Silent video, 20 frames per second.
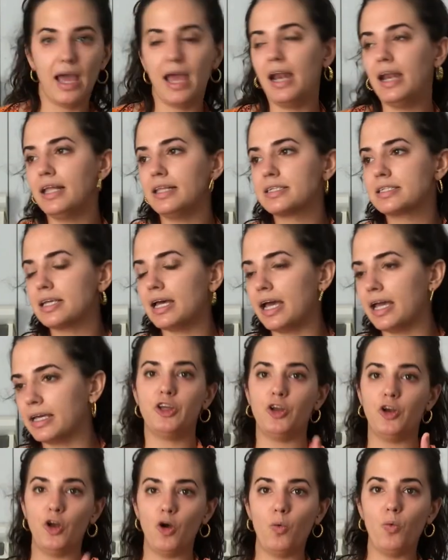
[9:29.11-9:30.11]
And it's like,
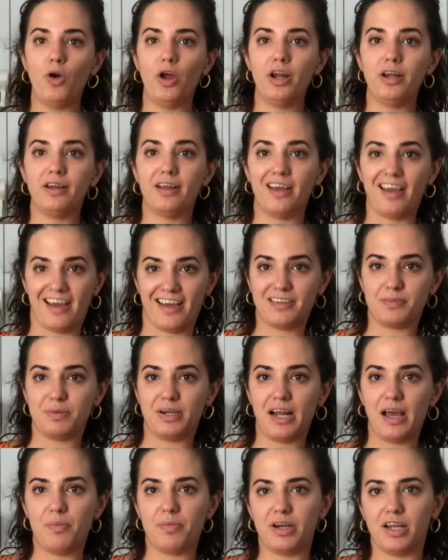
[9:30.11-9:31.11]
you know what has been
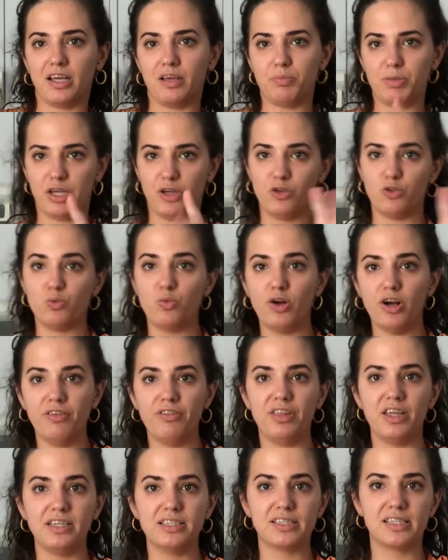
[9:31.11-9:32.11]
happening? Because one of
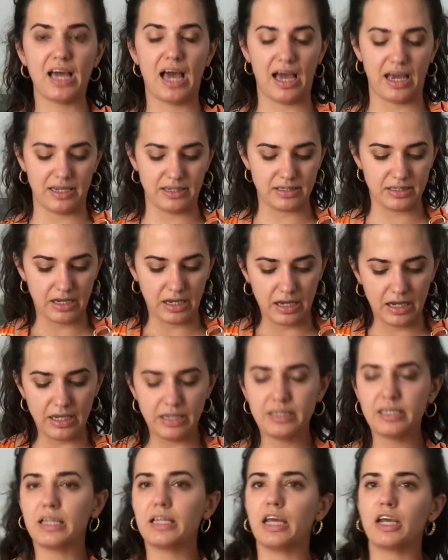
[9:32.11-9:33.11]
these guys, he
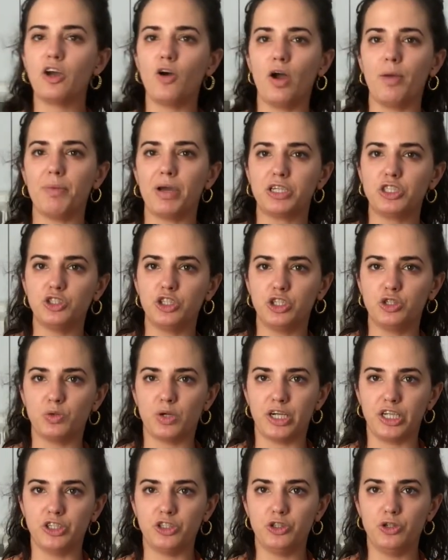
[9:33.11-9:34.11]
said like, oh, I'm actually
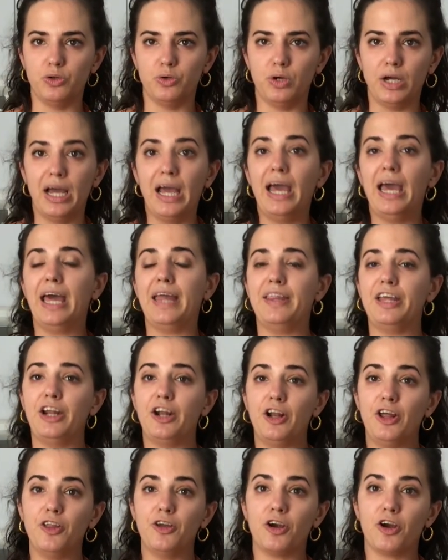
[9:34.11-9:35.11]
22. And then
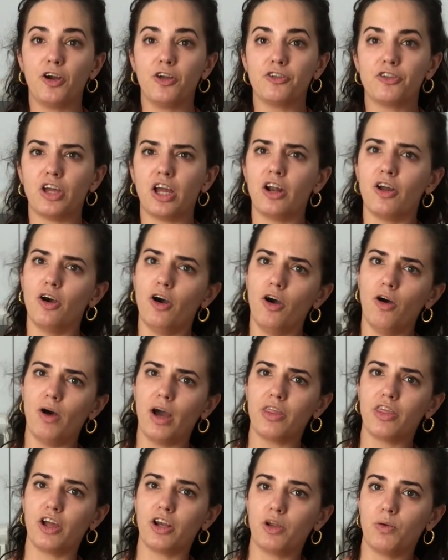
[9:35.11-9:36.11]
another girl said, oh, I
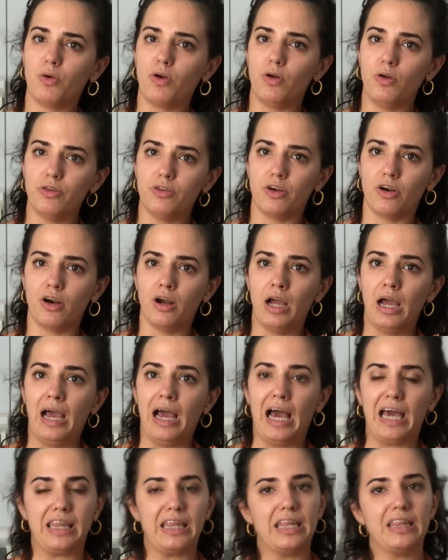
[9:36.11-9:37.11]
thought you were older.
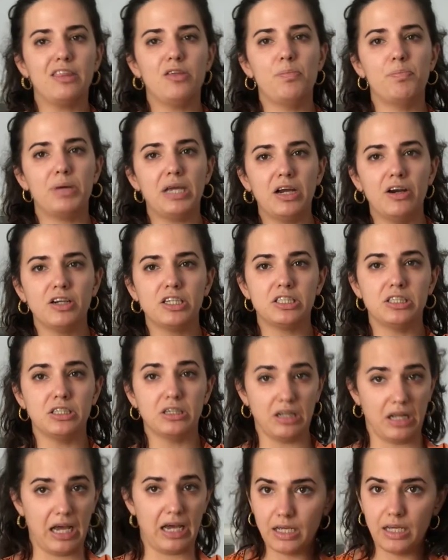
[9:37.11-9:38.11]
I think the beard,
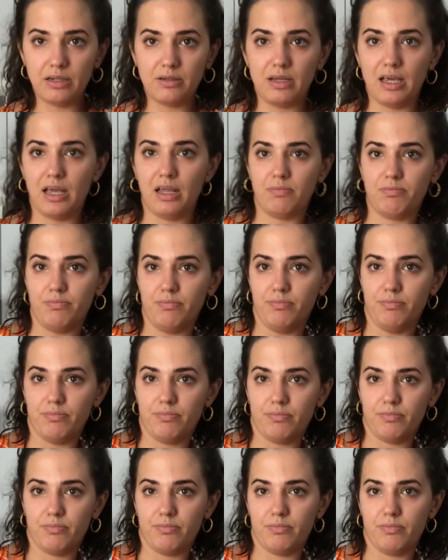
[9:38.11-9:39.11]
like,
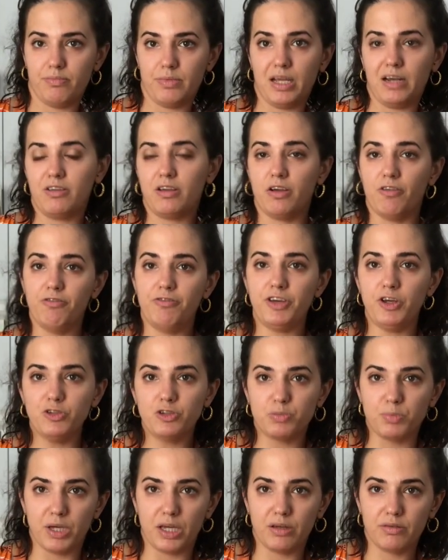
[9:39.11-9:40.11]
it
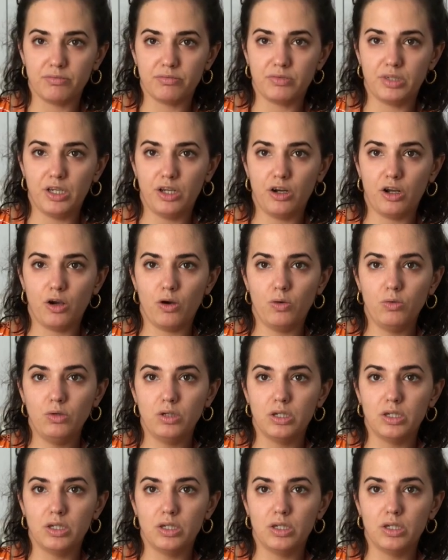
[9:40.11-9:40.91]
confused me, you know?